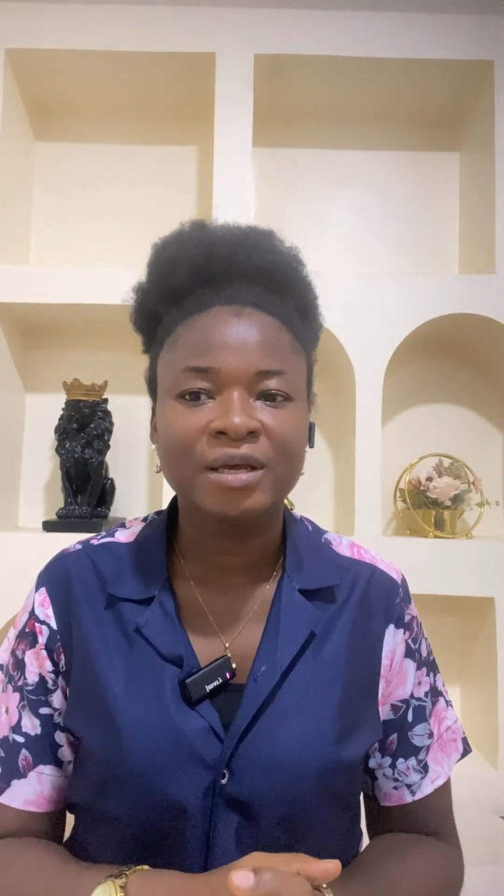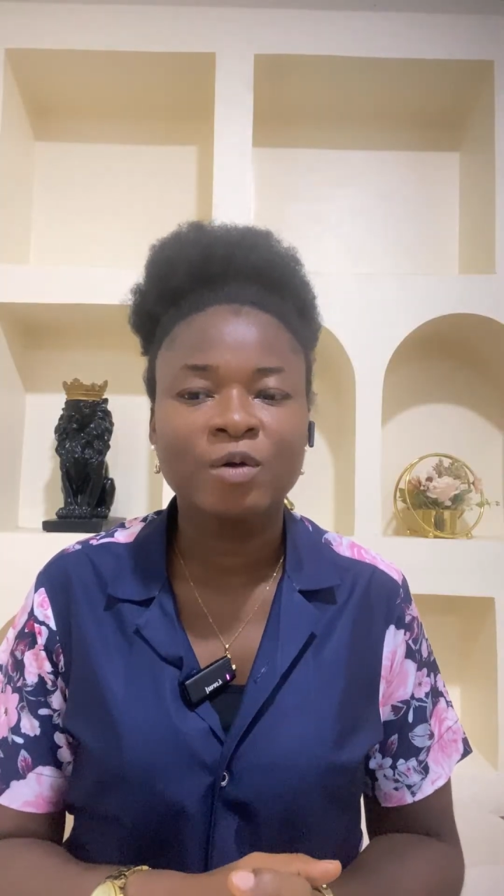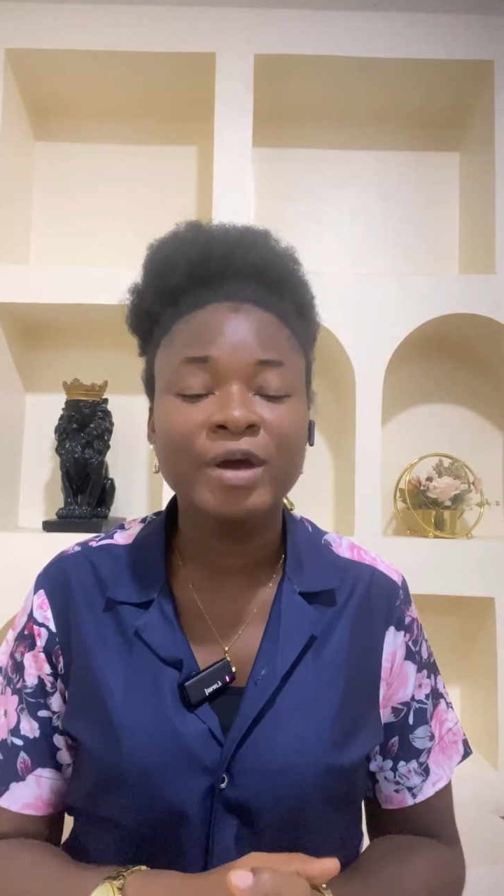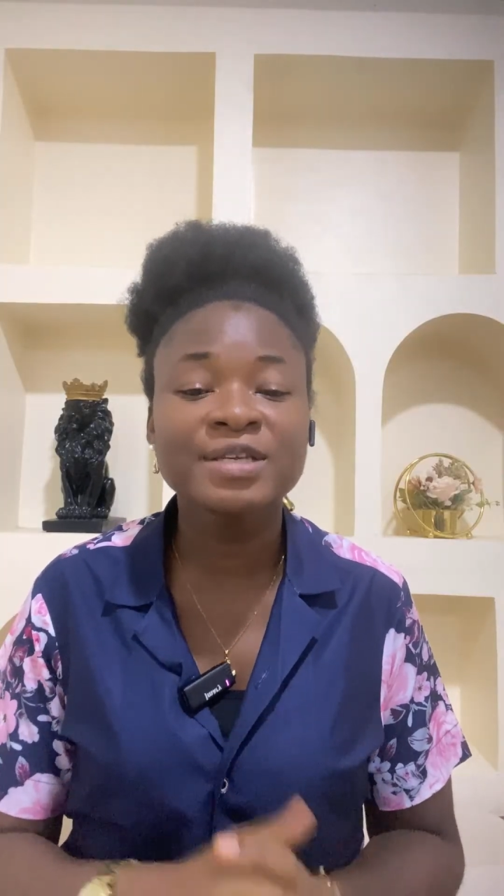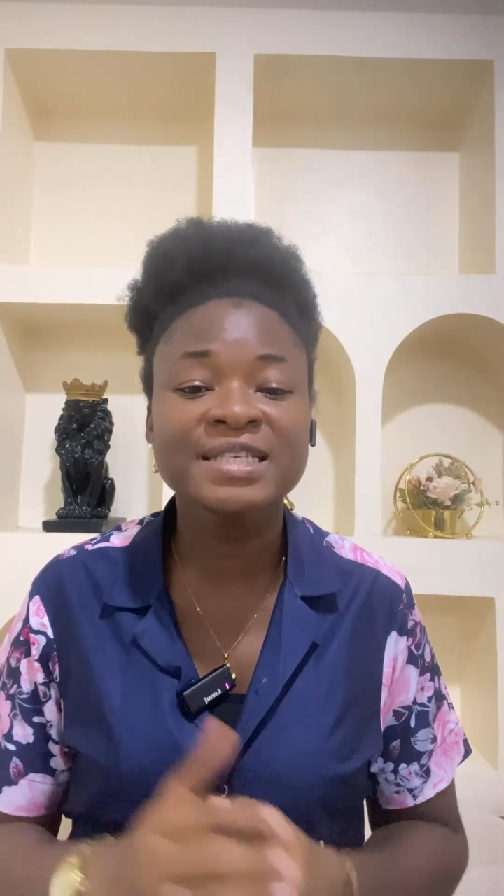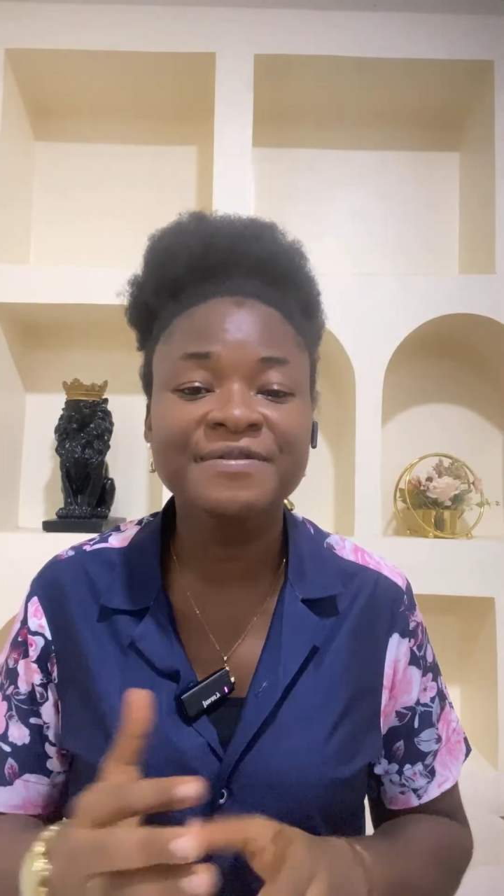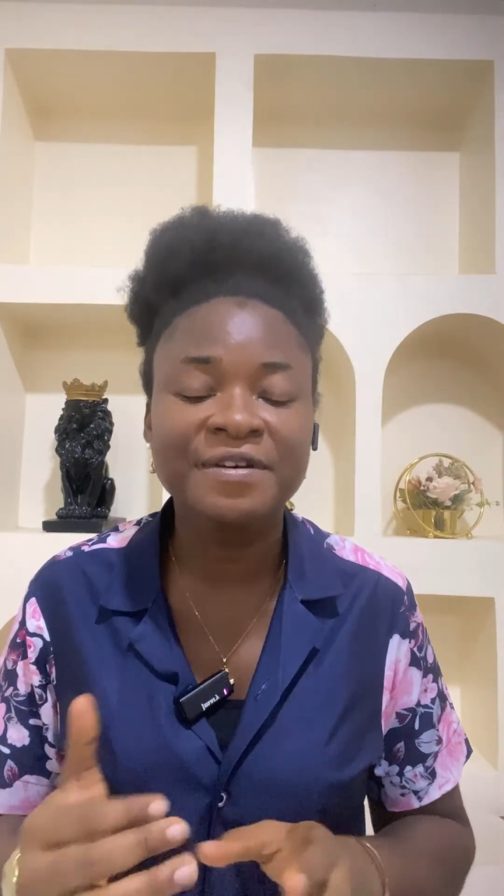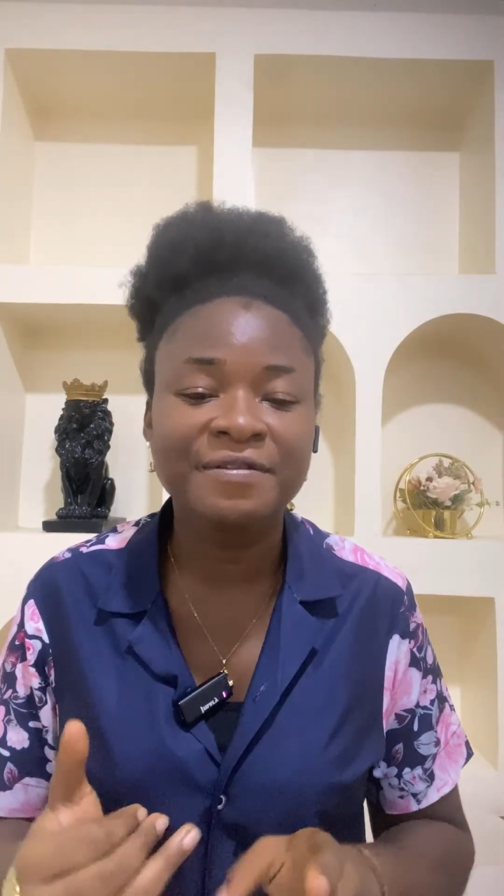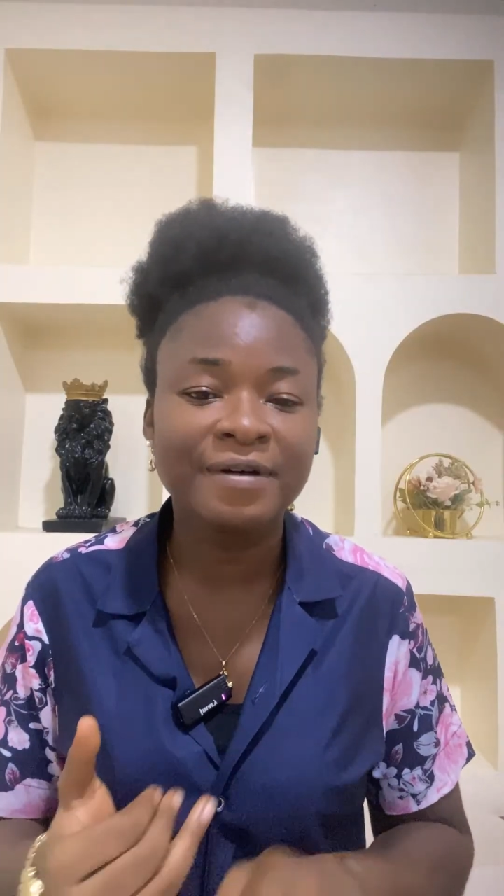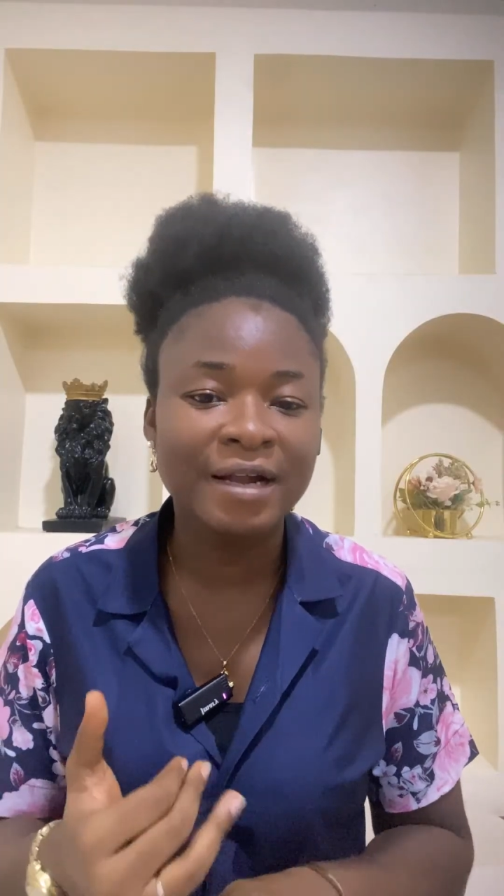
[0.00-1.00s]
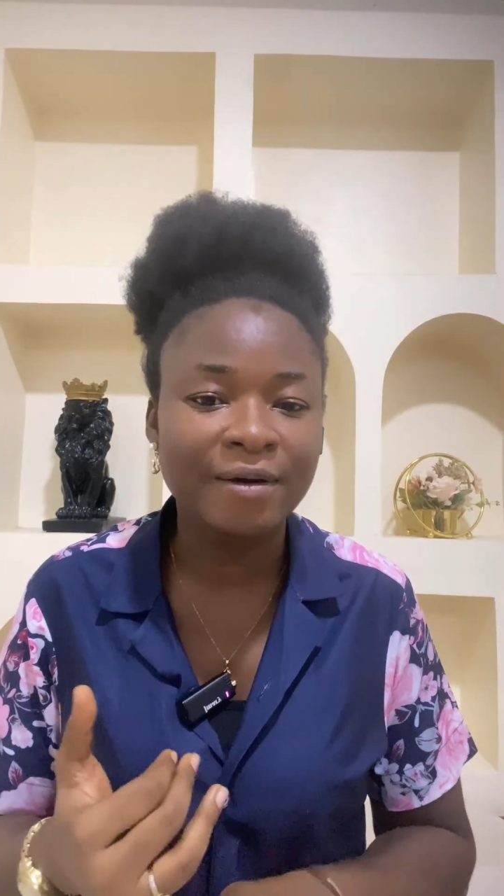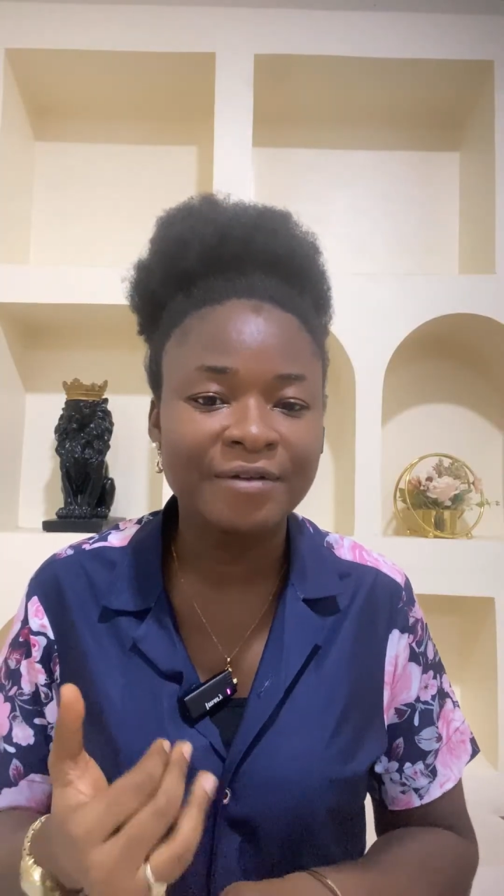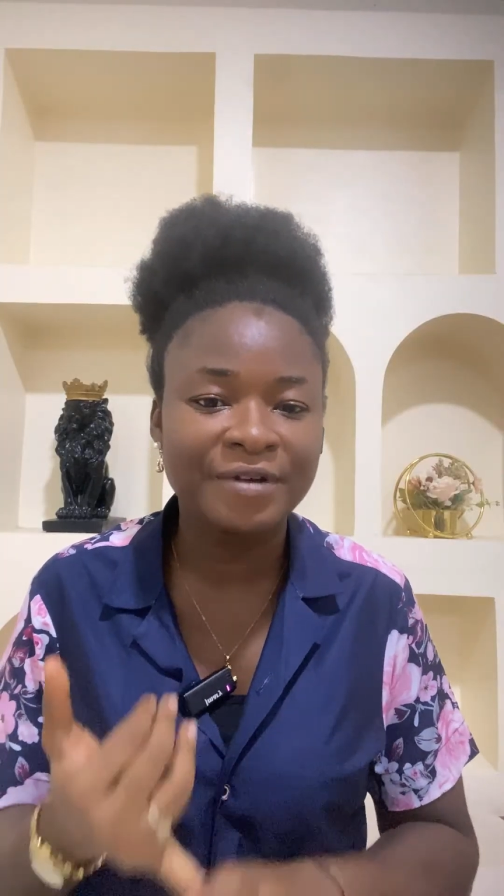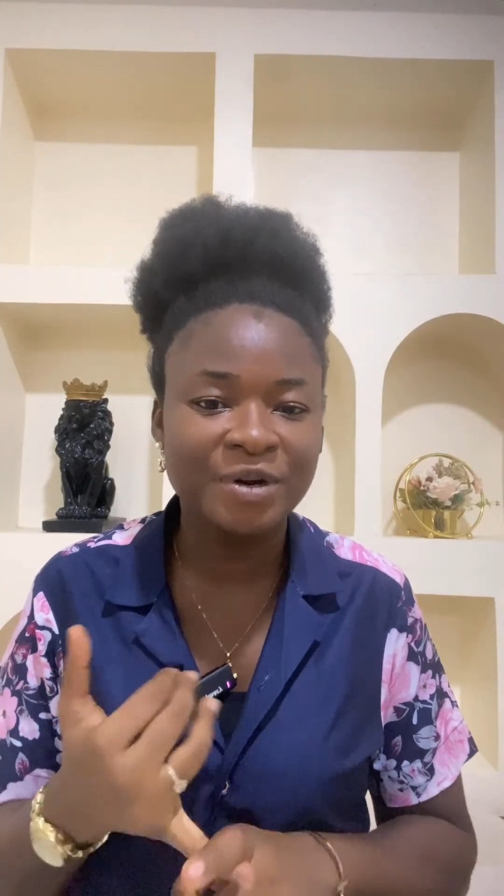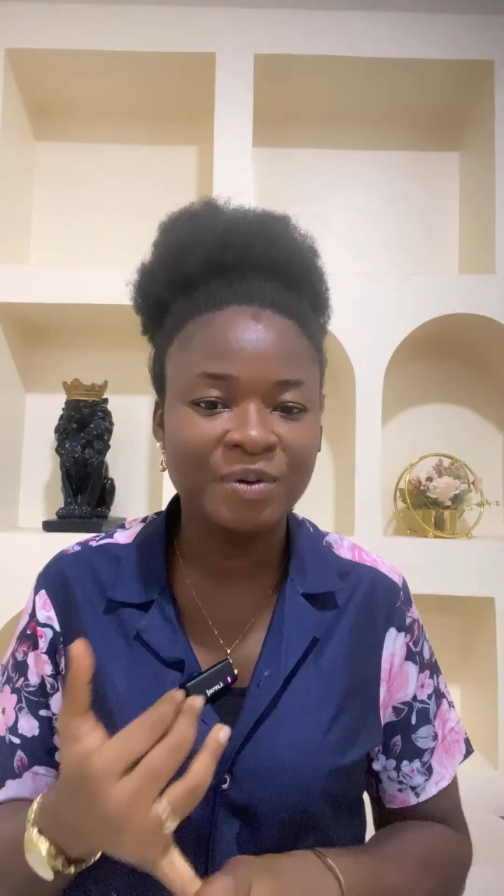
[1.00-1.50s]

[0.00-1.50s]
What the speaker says: When you sieve your flour very well,